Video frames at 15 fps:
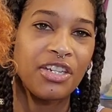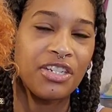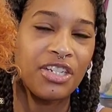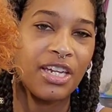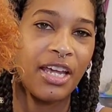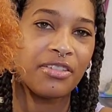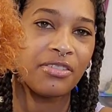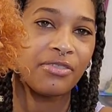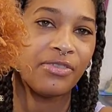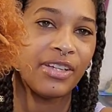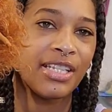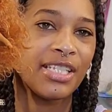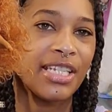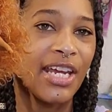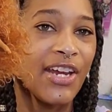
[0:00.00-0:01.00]
She has her
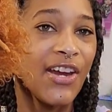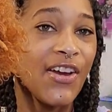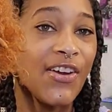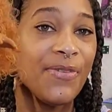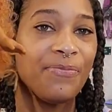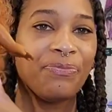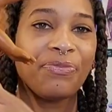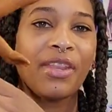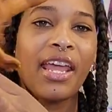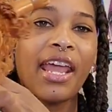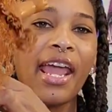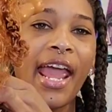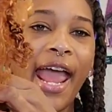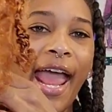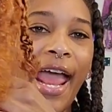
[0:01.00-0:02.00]
fins here.
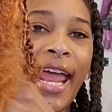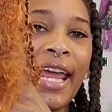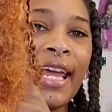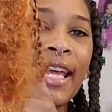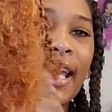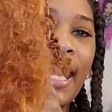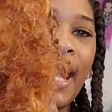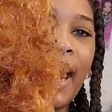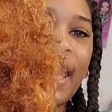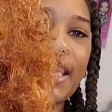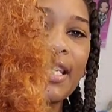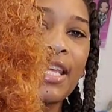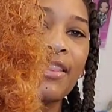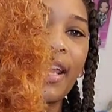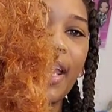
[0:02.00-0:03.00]

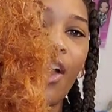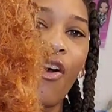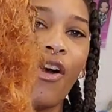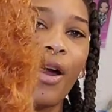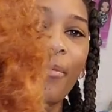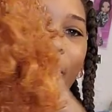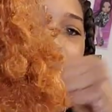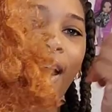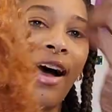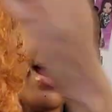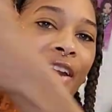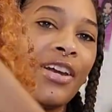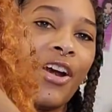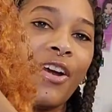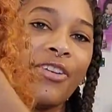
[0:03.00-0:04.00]
And they are
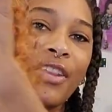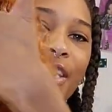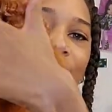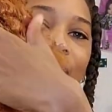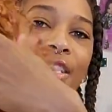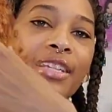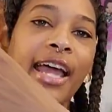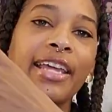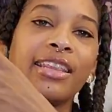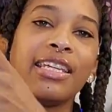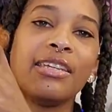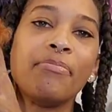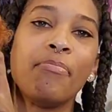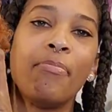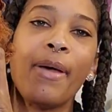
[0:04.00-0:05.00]
behind her. This is like
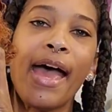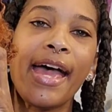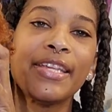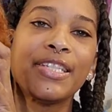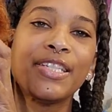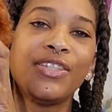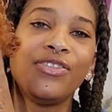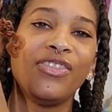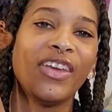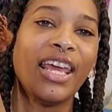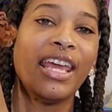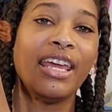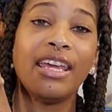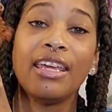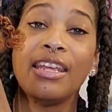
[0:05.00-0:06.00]
the best
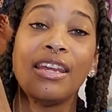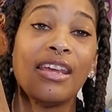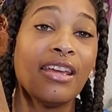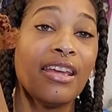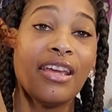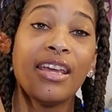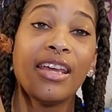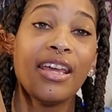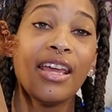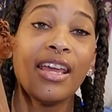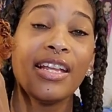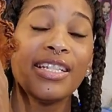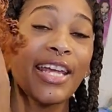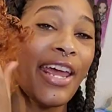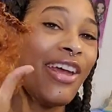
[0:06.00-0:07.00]
fin
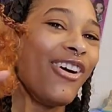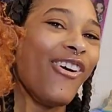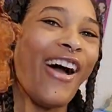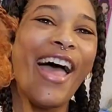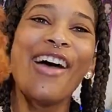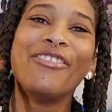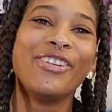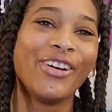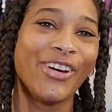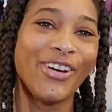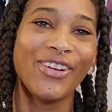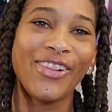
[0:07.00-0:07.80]
tail ever.